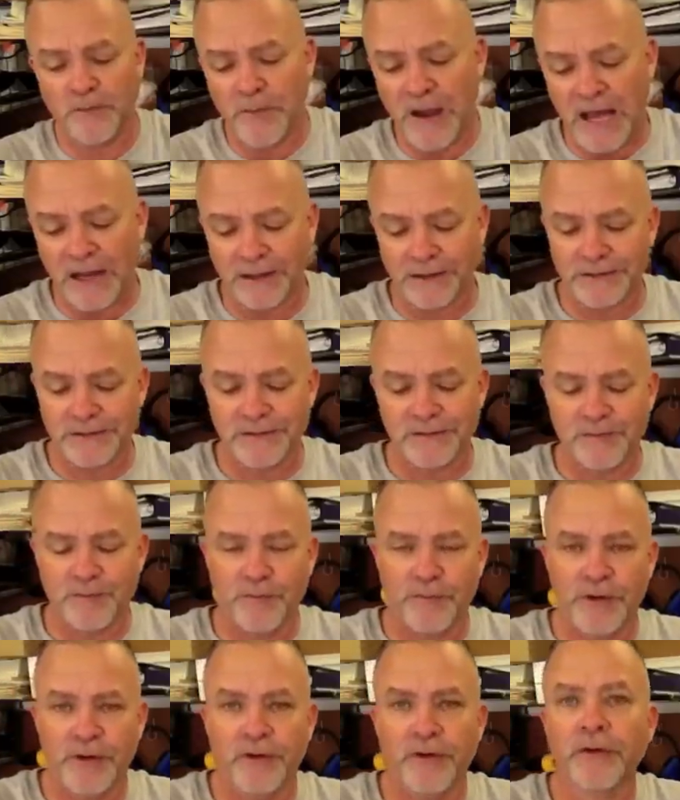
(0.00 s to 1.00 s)
balanced
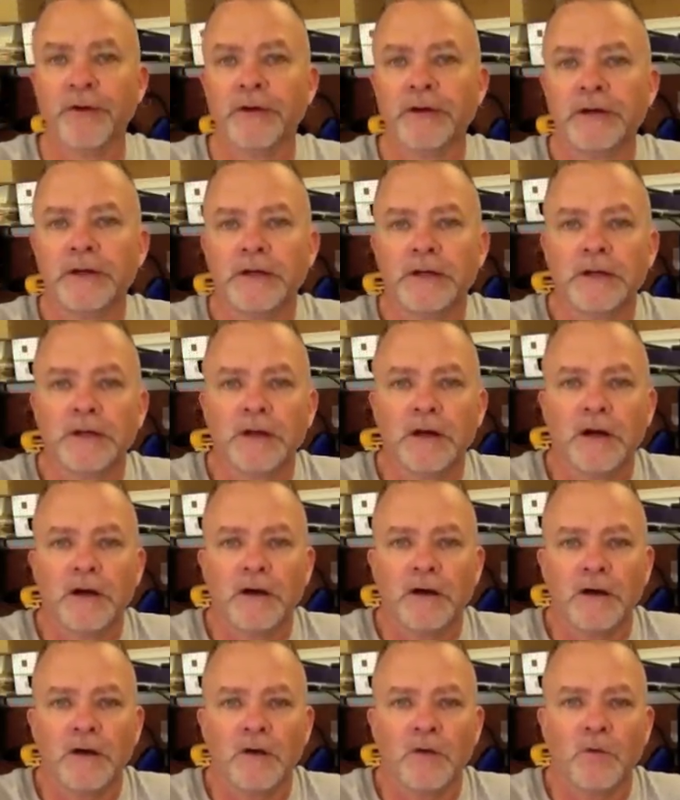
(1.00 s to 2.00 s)
beer
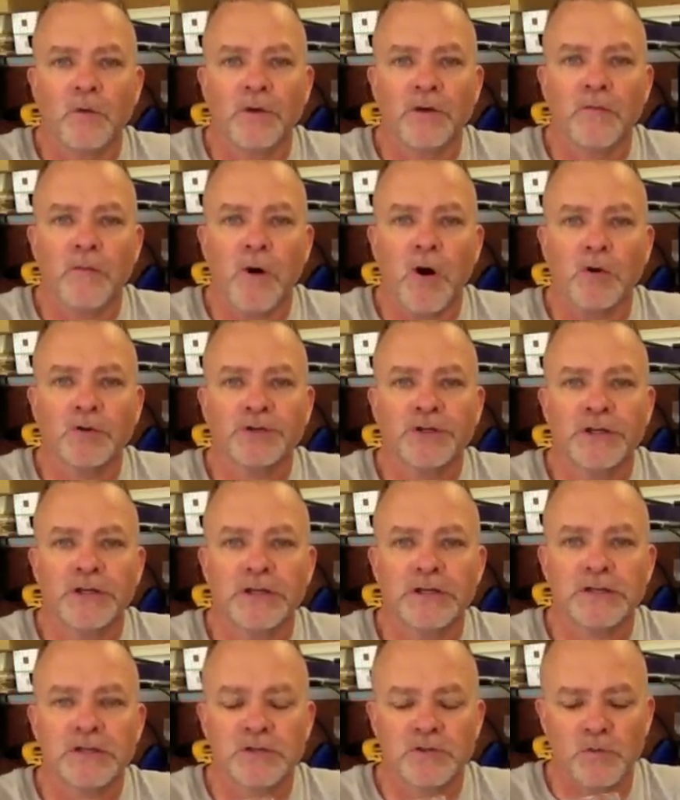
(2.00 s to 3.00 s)
with the
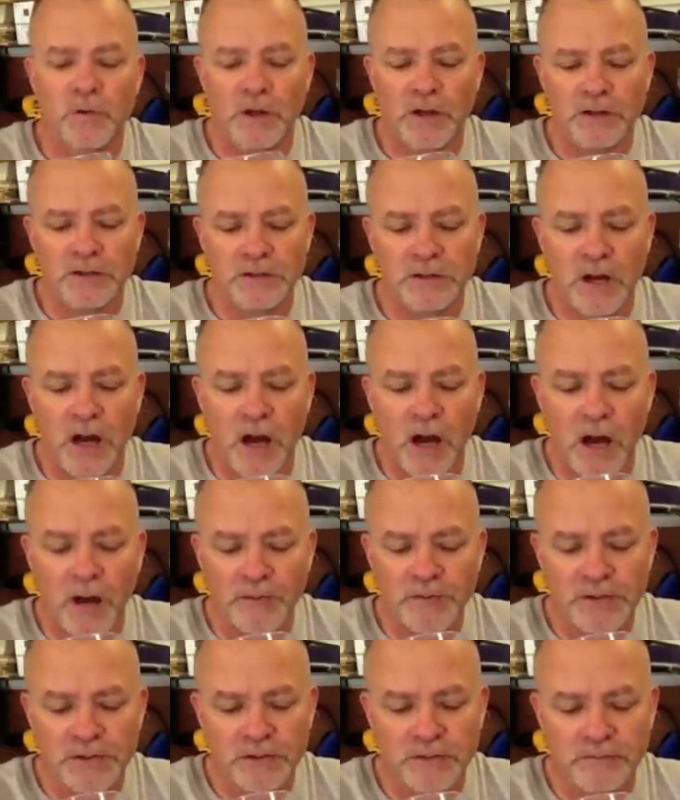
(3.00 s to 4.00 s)
maltiness as well as the
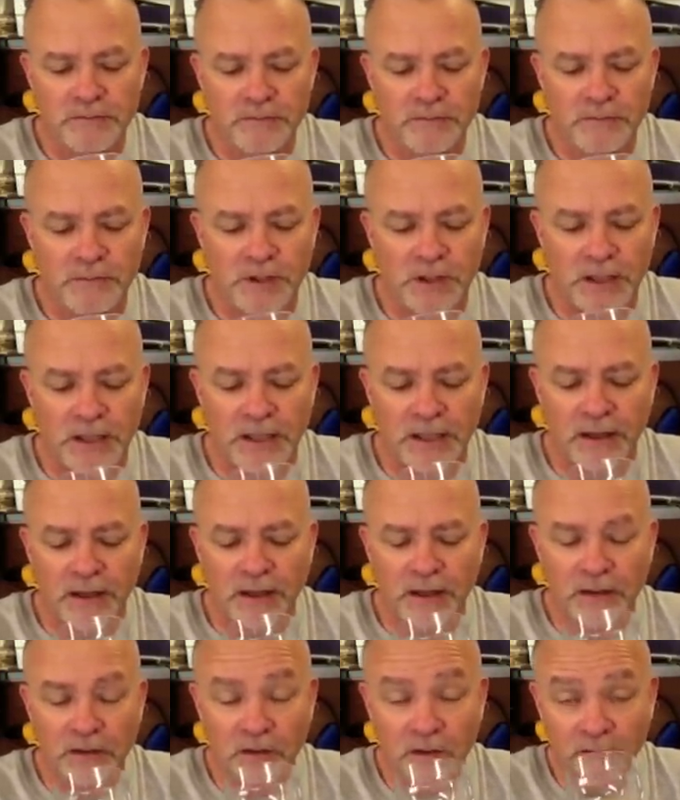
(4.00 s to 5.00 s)
hops.
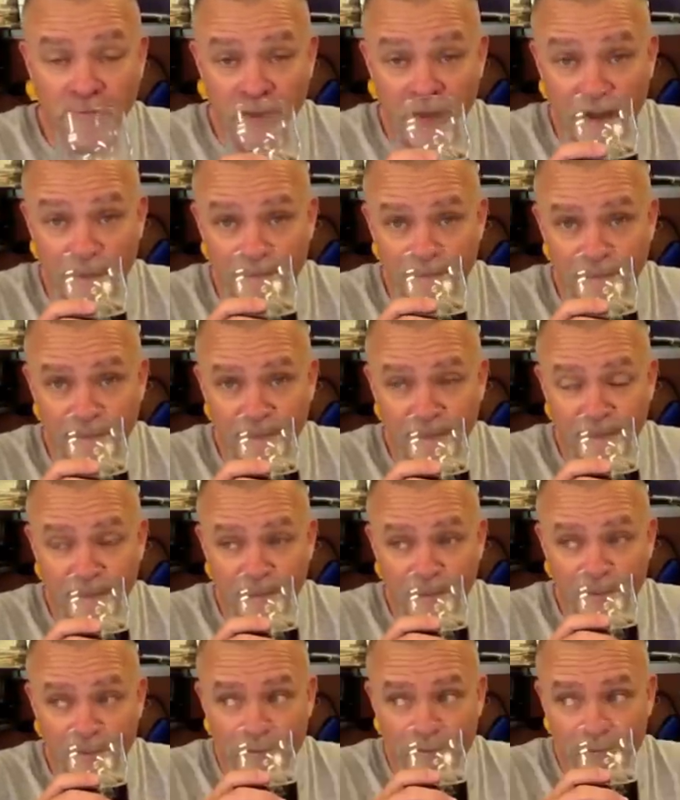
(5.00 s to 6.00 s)
I love that.
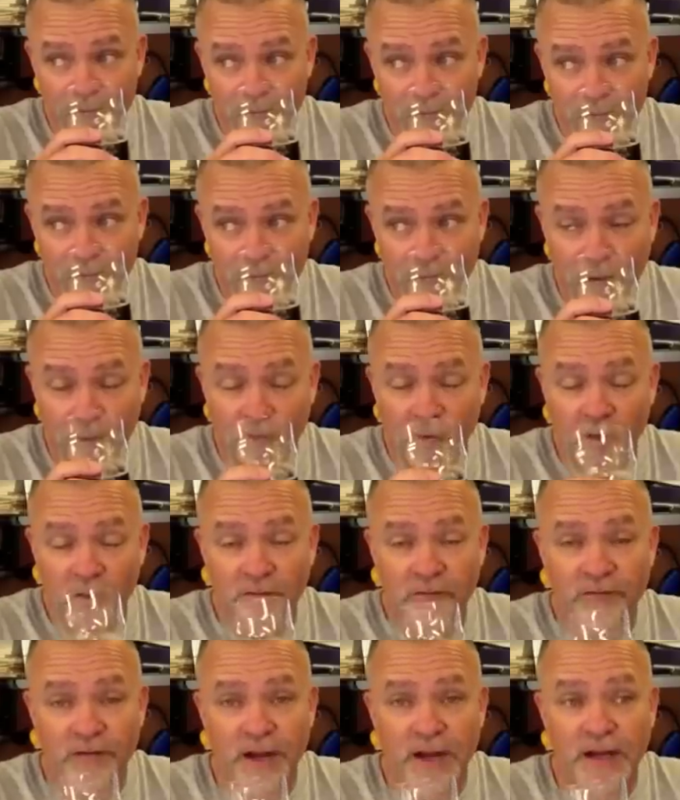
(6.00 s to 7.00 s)
I'm not
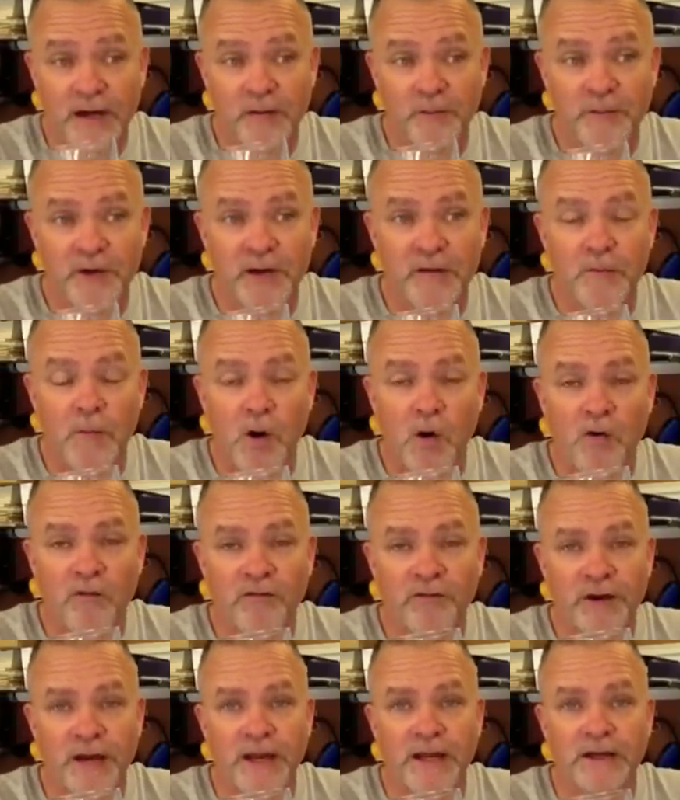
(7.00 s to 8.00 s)
a big malt
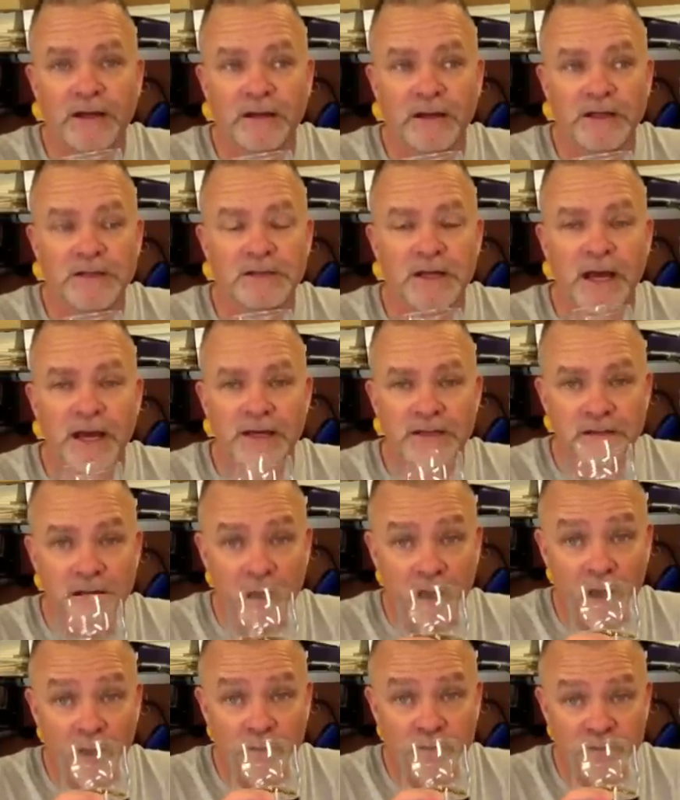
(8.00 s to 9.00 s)
fan unless it has the
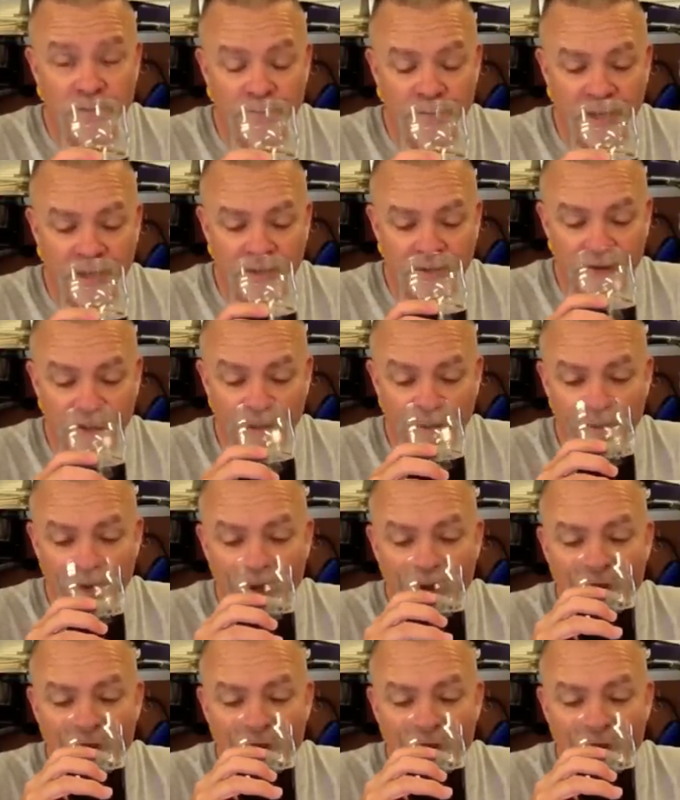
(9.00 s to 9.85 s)
hops to back it up.